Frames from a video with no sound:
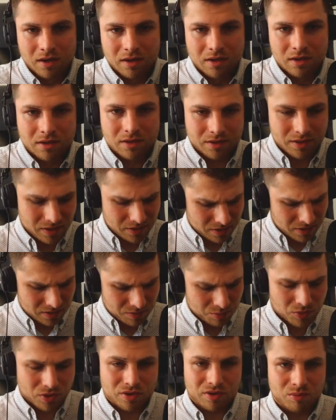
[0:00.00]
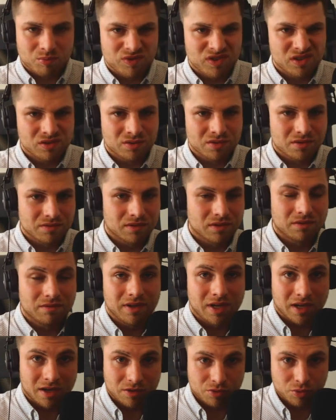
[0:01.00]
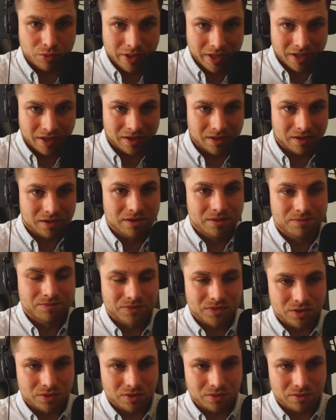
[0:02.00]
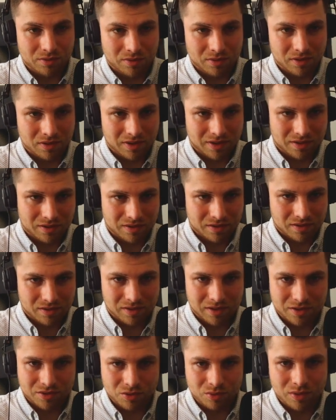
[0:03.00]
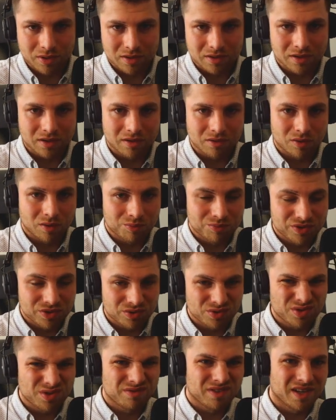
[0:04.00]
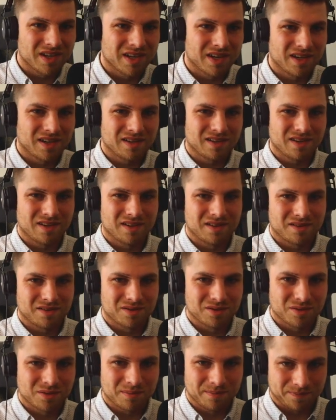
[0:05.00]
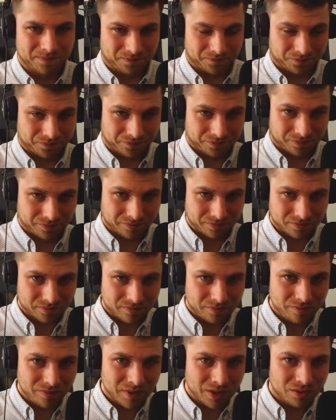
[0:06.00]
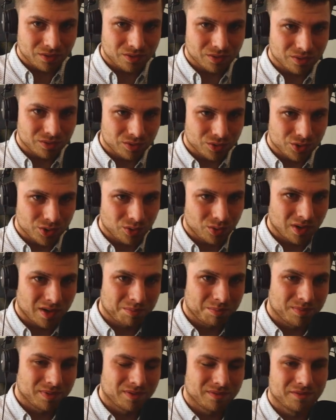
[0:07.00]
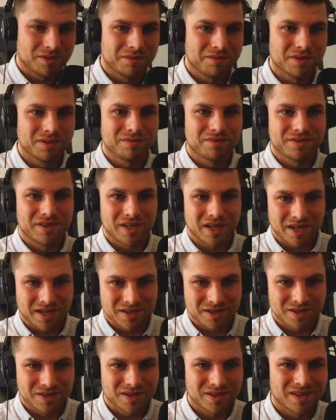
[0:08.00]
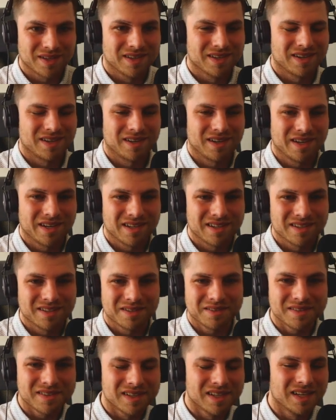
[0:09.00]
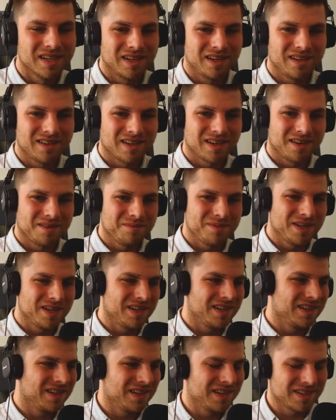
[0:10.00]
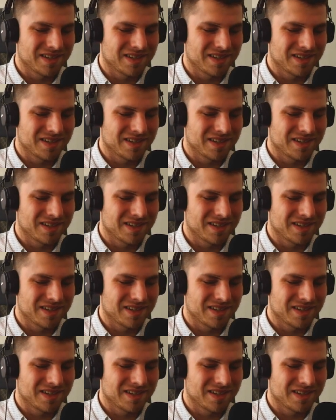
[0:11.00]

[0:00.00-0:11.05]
this is more obvious what we are doing. So let's do it in obvious way and don't show up with tricks, right? It can be